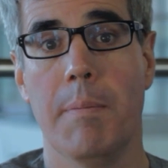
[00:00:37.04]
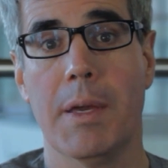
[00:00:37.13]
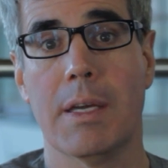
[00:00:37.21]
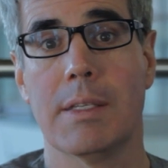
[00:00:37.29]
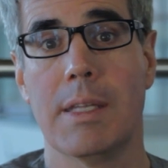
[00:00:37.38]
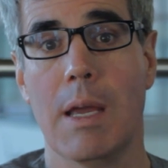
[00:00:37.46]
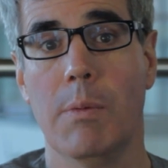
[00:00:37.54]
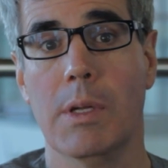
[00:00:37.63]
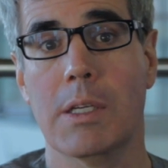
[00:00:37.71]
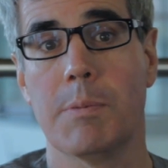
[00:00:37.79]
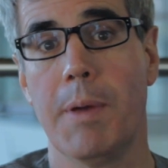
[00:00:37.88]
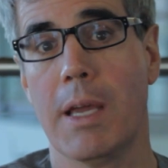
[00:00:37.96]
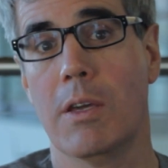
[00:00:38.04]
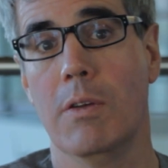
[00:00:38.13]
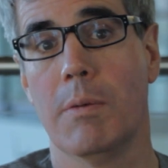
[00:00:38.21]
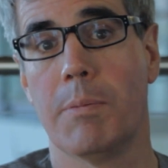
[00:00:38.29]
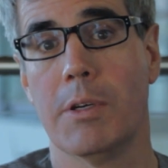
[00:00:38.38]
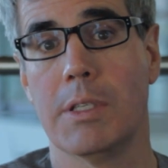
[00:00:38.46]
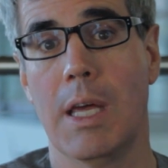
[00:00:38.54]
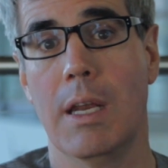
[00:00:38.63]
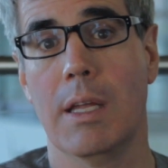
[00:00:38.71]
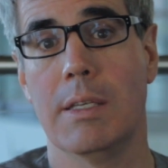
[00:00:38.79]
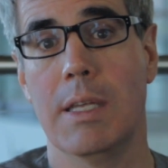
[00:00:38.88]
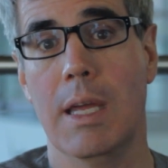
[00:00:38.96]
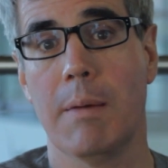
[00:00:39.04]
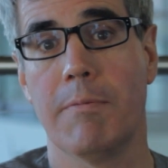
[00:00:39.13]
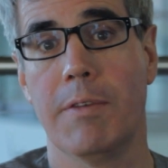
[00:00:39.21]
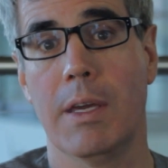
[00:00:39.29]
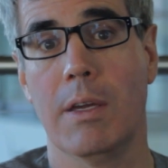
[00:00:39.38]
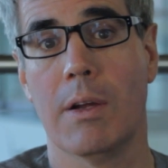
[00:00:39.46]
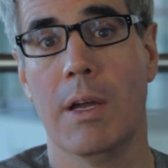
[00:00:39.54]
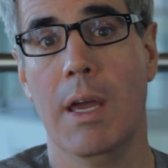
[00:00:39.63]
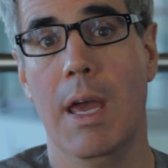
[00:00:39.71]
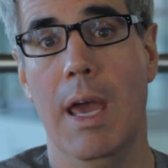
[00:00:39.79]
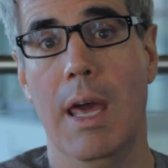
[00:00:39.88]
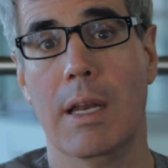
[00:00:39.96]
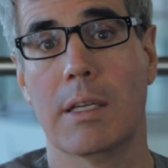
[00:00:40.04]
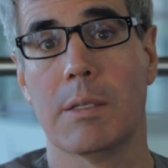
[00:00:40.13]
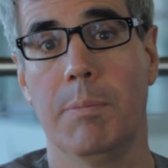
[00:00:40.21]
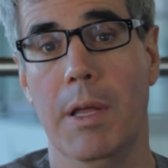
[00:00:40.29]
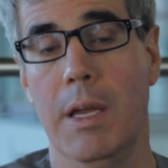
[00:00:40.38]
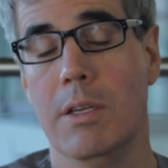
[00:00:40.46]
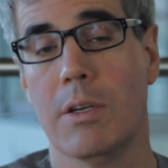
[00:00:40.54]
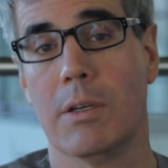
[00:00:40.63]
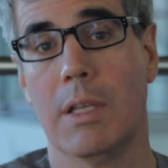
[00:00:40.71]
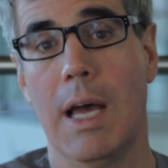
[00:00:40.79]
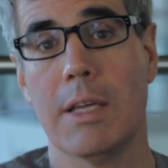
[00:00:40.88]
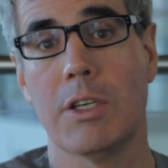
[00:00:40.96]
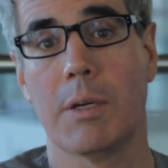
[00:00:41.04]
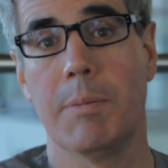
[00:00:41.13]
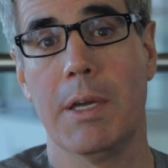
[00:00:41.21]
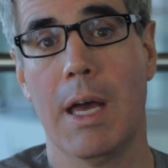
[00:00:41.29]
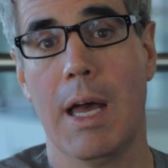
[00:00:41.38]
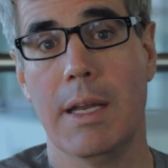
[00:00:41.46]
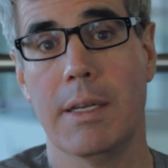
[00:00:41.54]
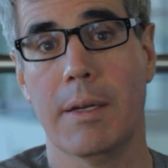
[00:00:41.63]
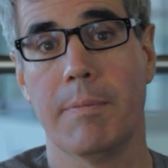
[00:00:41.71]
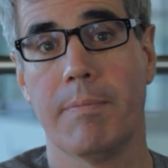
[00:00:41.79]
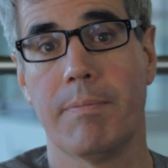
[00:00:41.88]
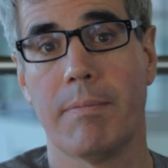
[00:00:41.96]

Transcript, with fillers: because they will expect you to present a TAM figure and explain your logic behind it.